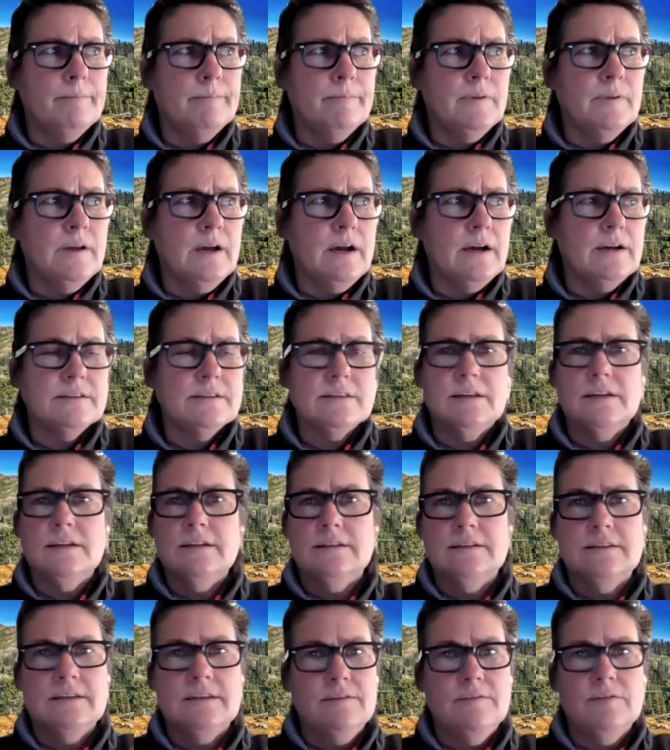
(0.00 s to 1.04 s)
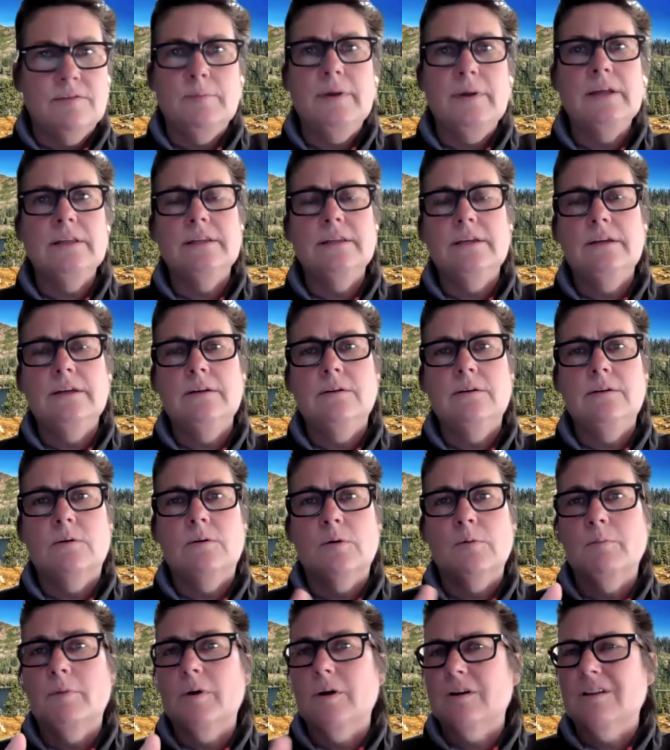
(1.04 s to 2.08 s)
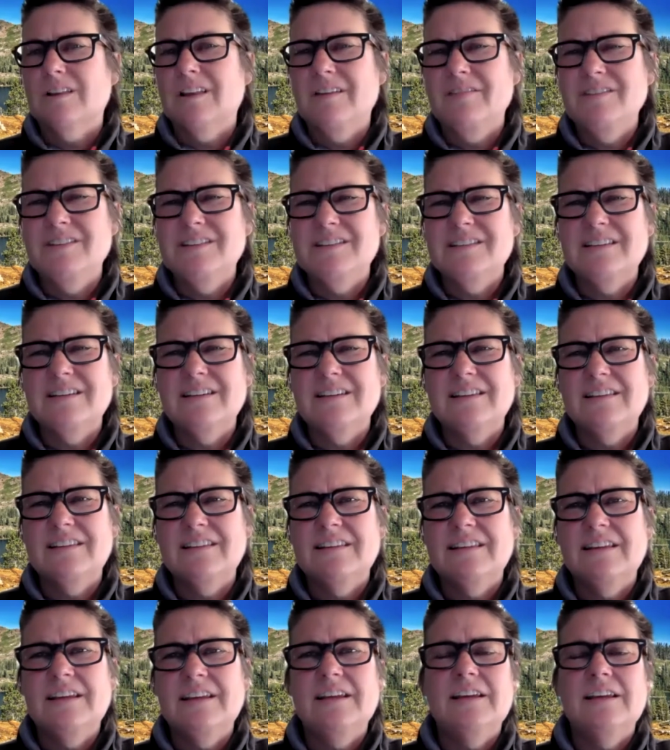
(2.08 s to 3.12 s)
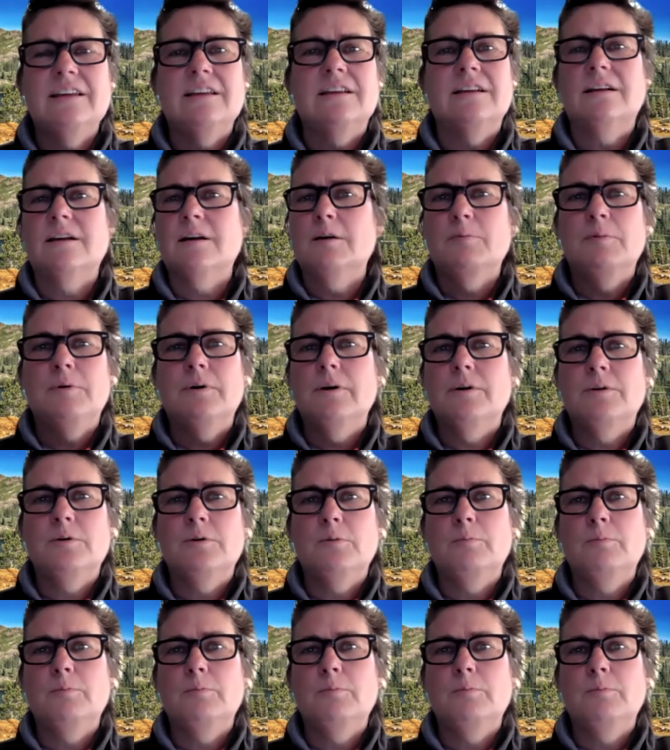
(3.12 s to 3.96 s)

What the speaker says: guys like David Manley or Mark Levinson, I think, and a couple other,